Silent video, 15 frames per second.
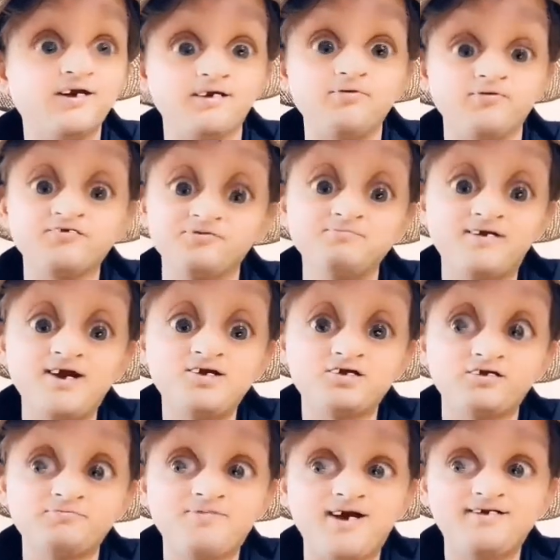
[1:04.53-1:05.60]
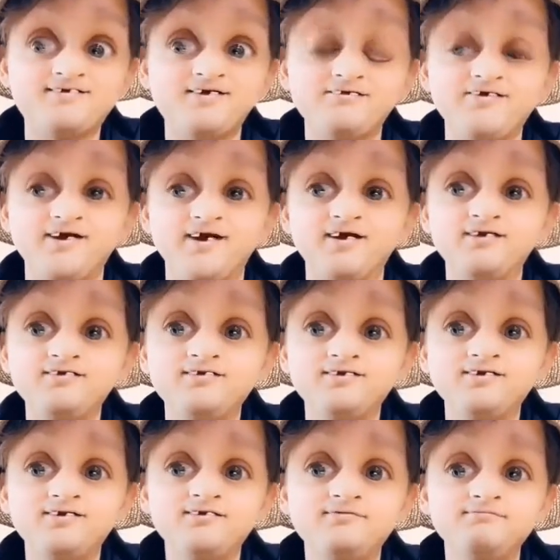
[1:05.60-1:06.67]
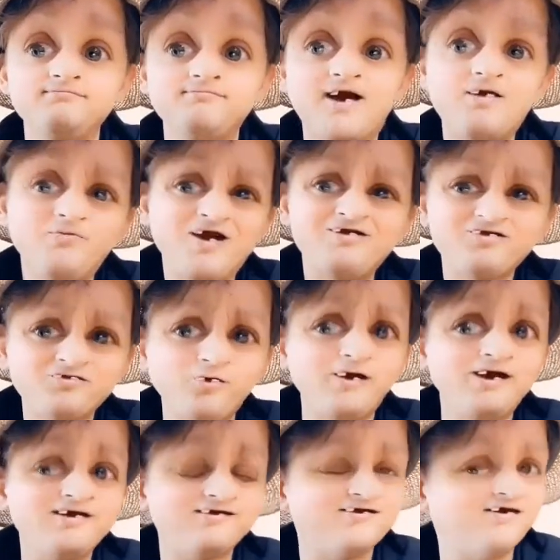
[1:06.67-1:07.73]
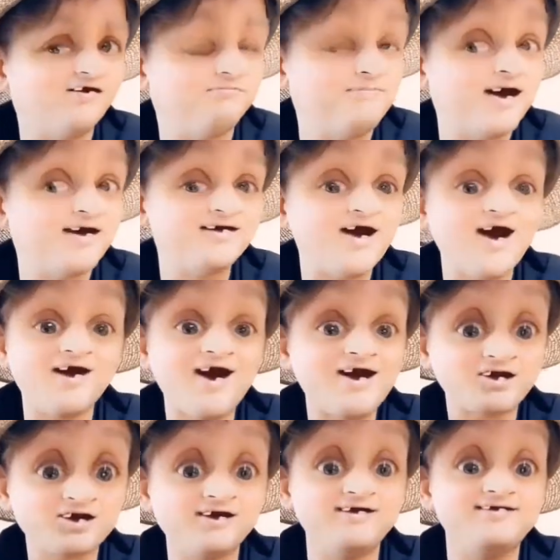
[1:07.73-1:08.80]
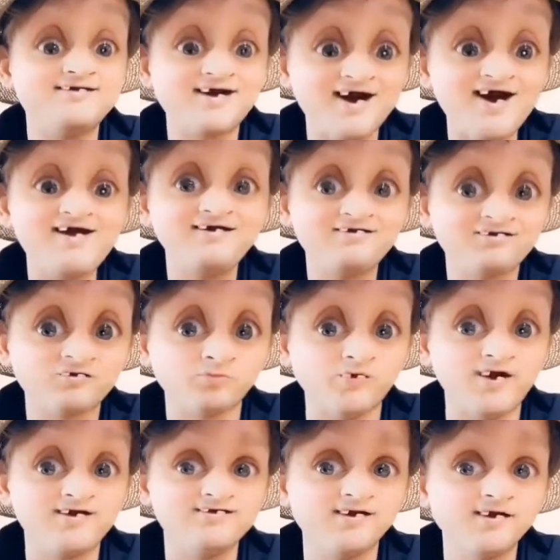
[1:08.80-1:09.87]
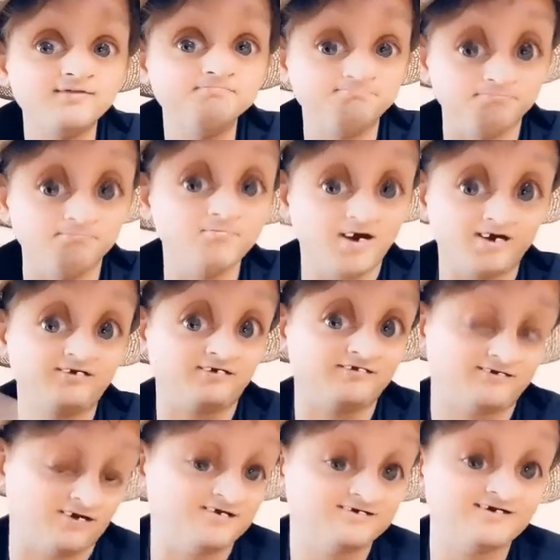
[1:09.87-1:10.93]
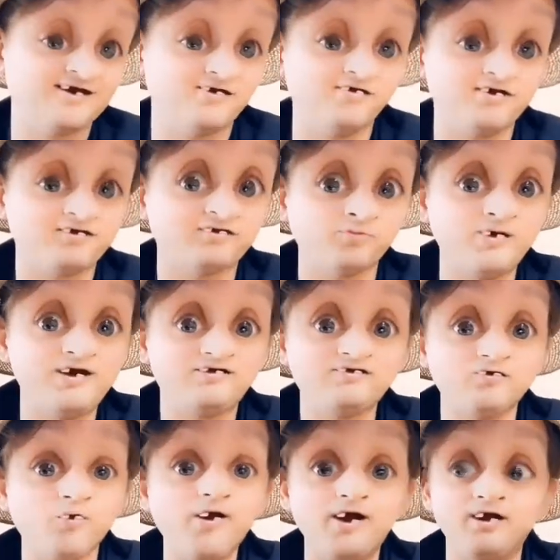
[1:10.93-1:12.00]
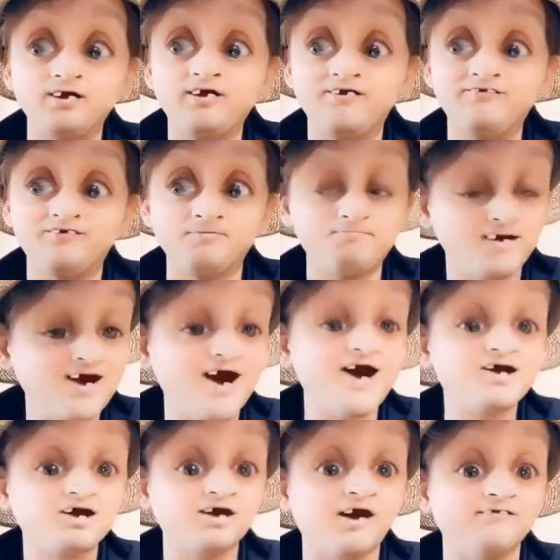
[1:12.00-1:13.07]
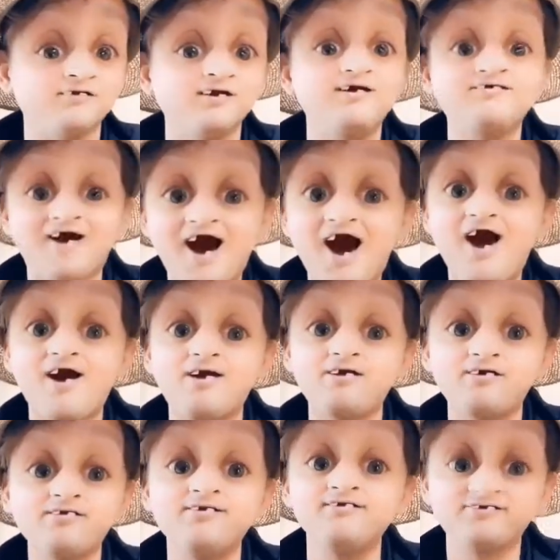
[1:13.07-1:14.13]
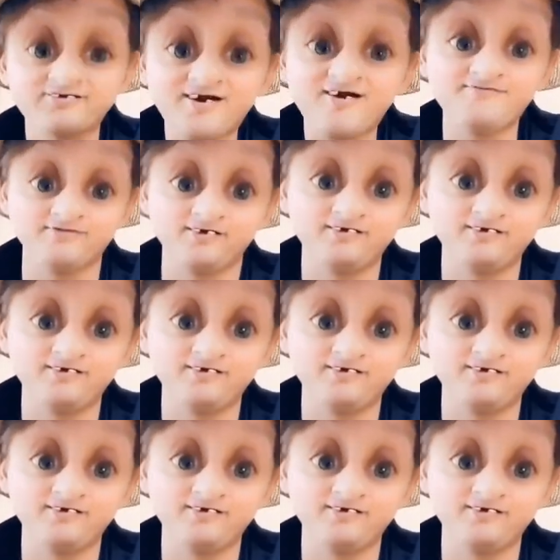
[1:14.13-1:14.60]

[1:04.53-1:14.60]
or some dangerous bacteria. And while soil itself might not actually taste sweet, it's considered a sweet soil if the pH level is higher than 7.